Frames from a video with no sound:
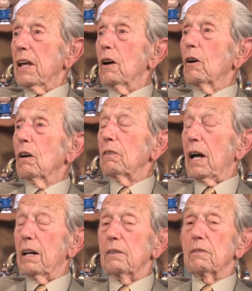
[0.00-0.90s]
They all
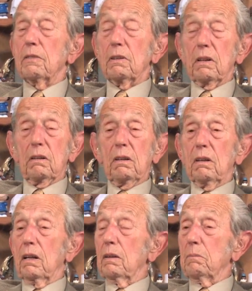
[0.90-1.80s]
had
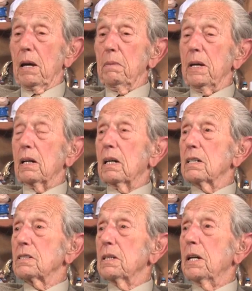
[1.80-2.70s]
maybe a
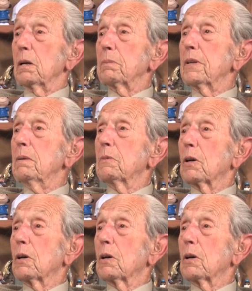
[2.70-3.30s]
cousin helped them,